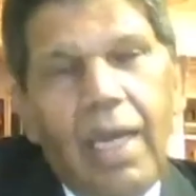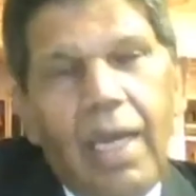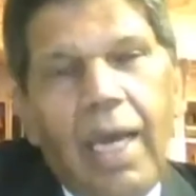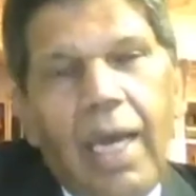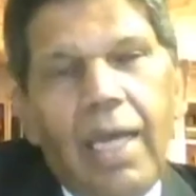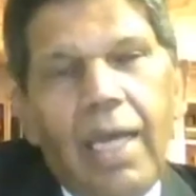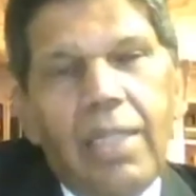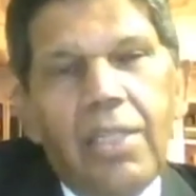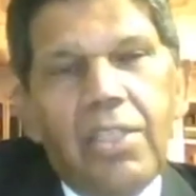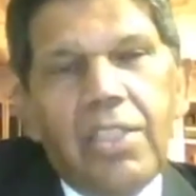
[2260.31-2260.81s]

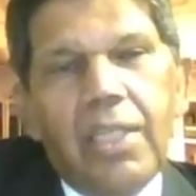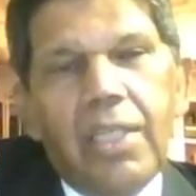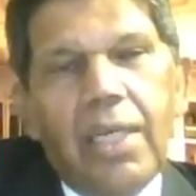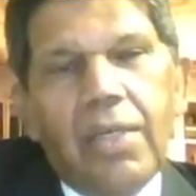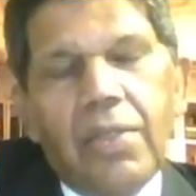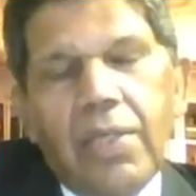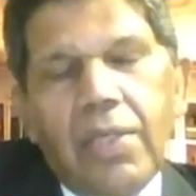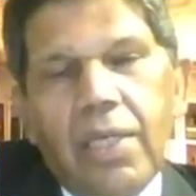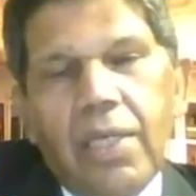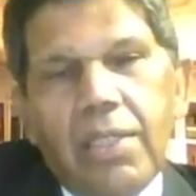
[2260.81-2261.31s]
and the
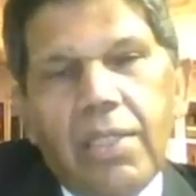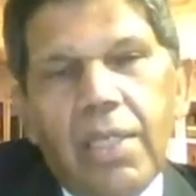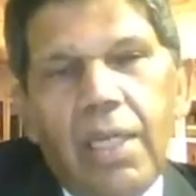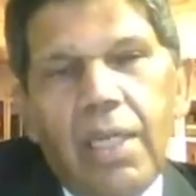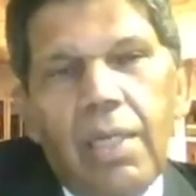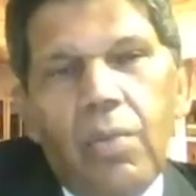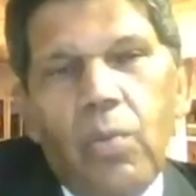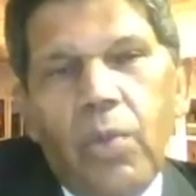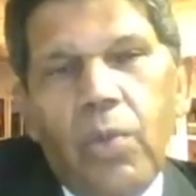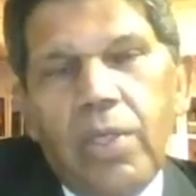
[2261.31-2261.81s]
Secretary
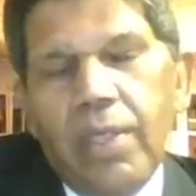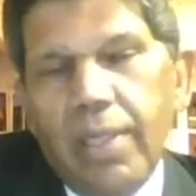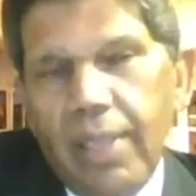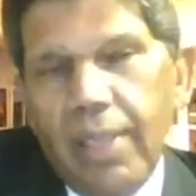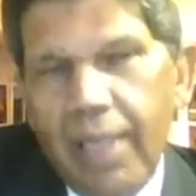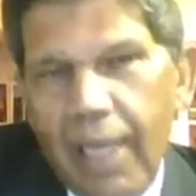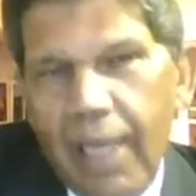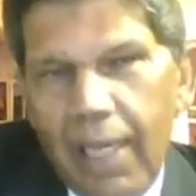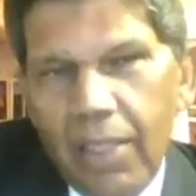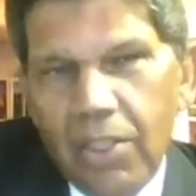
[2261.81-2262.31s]
General would
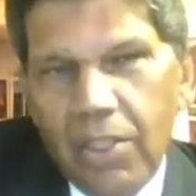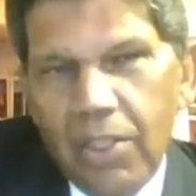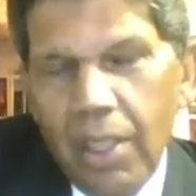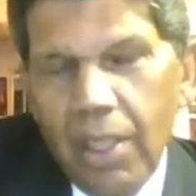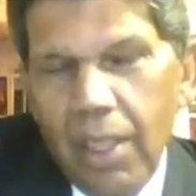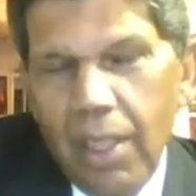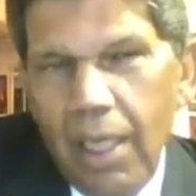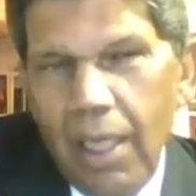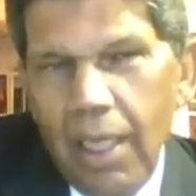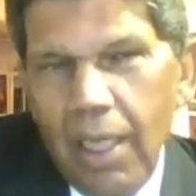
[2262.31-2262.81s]
engage
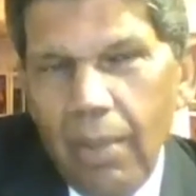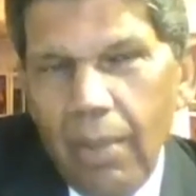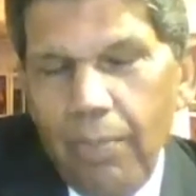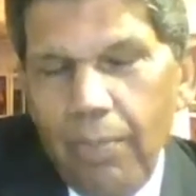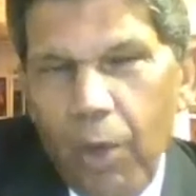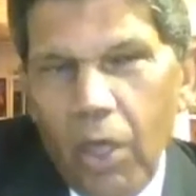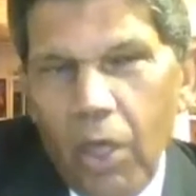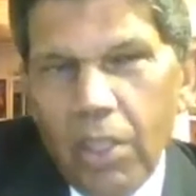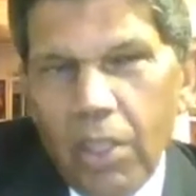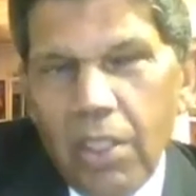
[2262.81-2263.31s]
in a
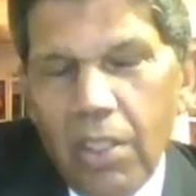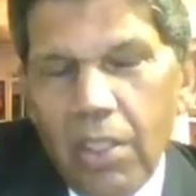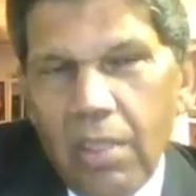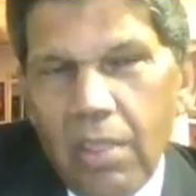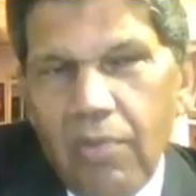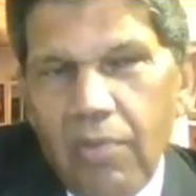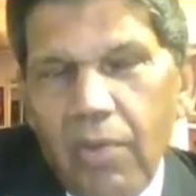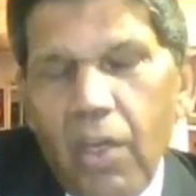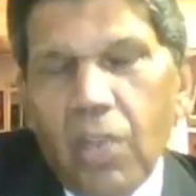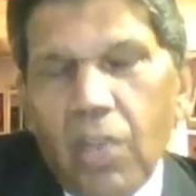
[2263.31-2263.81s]
process
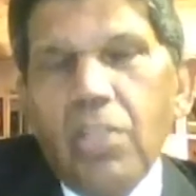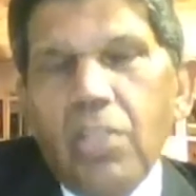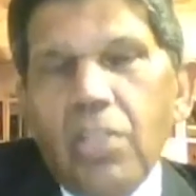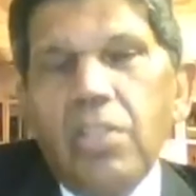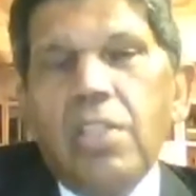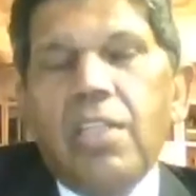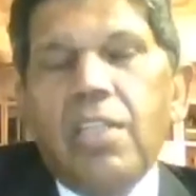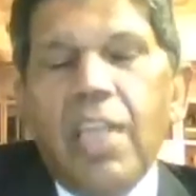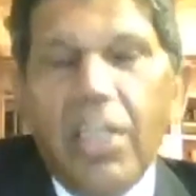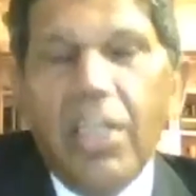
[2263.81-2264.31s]
of
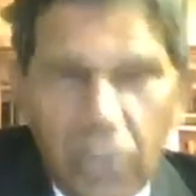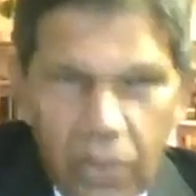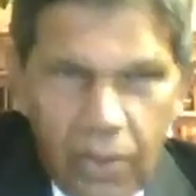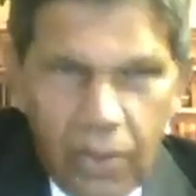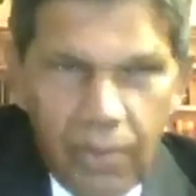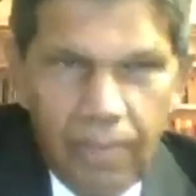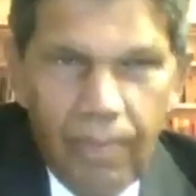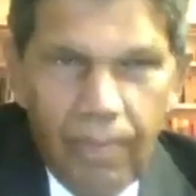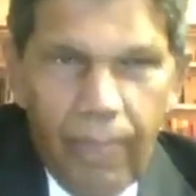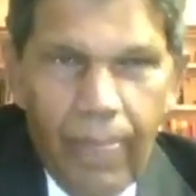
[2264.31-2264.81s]

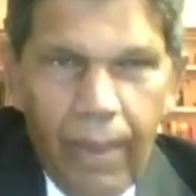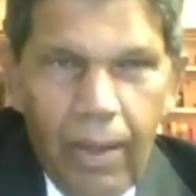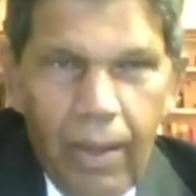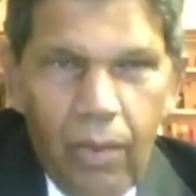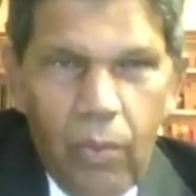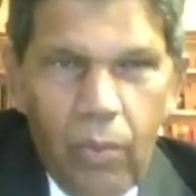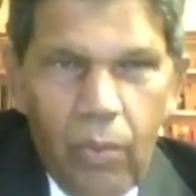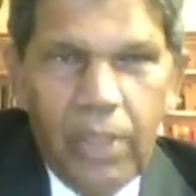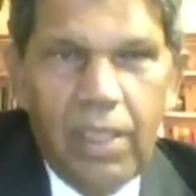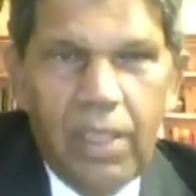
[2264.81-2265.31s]
consultation
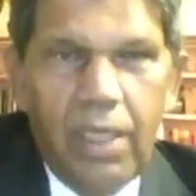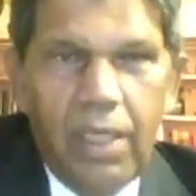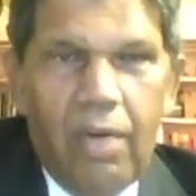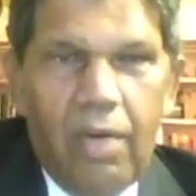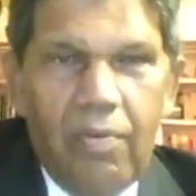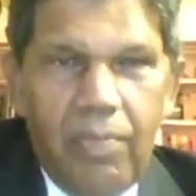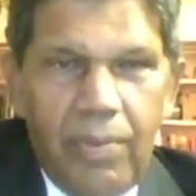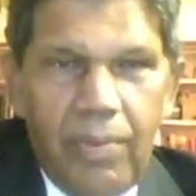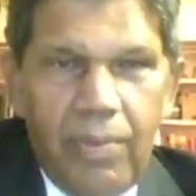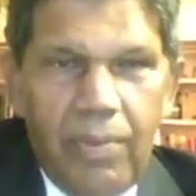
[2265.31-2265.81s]
with the
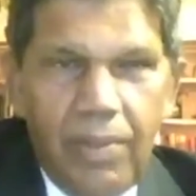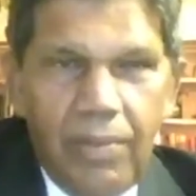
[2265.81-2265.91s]
government.